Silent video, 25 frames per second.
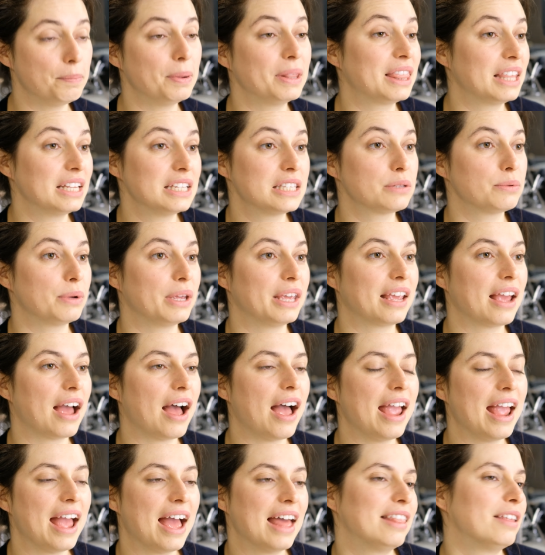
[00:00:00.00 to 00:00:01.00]
But this week
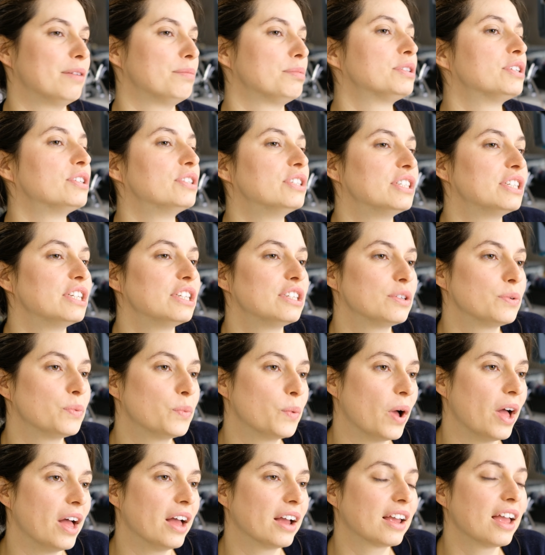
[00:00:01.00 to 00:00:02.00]
I had the opportunity to
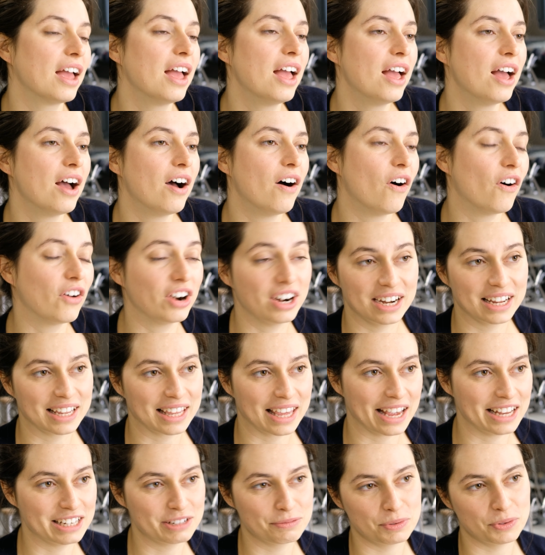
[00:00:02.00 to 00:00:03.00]
work on an
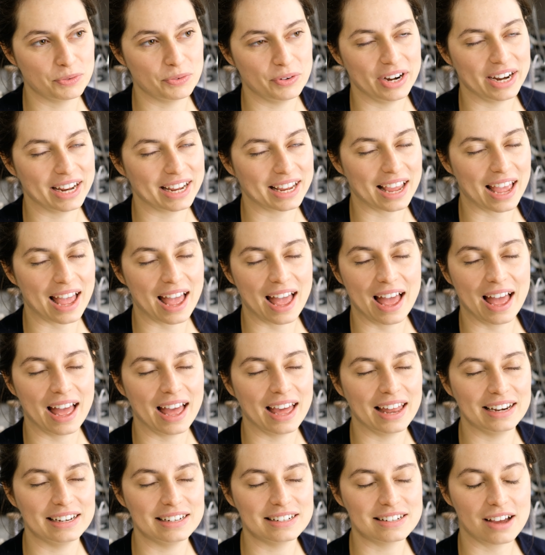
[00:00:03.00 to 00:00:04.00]
engagement ring
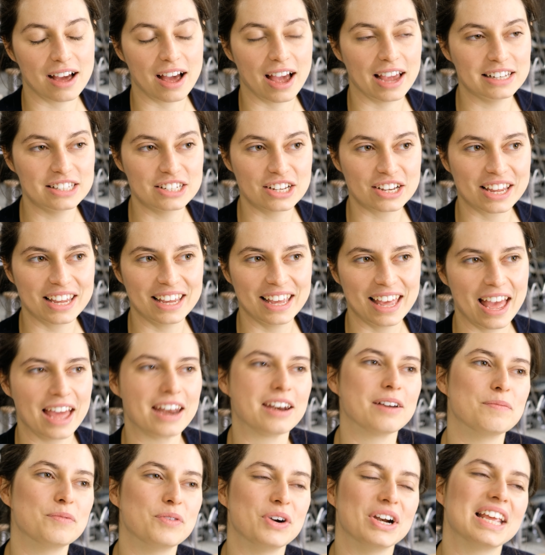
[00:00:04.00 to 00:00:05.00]
and I took it,
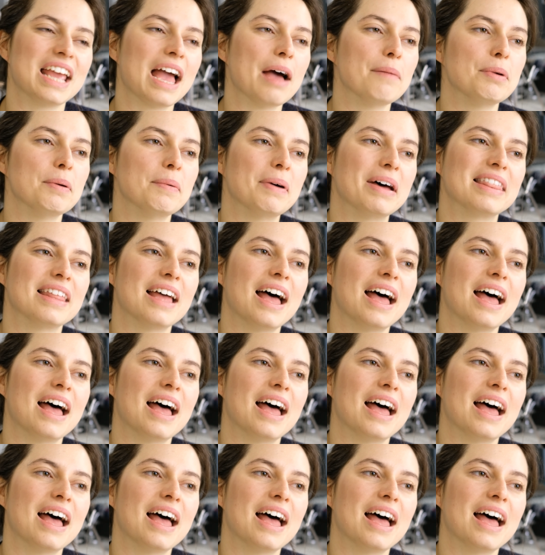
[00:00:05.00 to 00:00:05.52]
and I'm really happy about